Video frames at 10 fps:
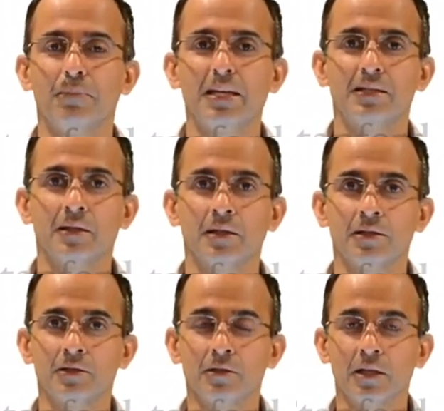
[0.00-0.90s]
beta
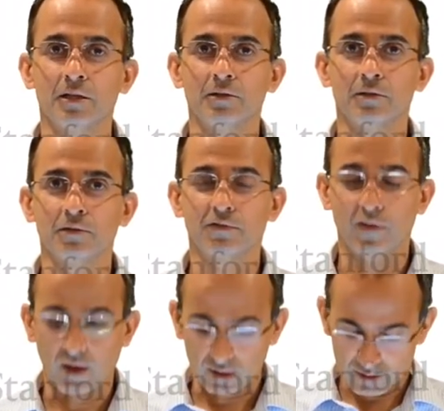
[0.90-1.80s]
in, in
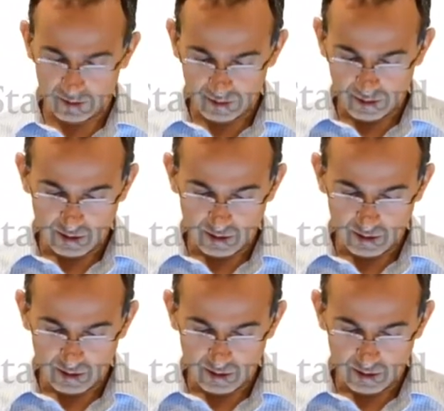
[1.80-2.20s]
Flux.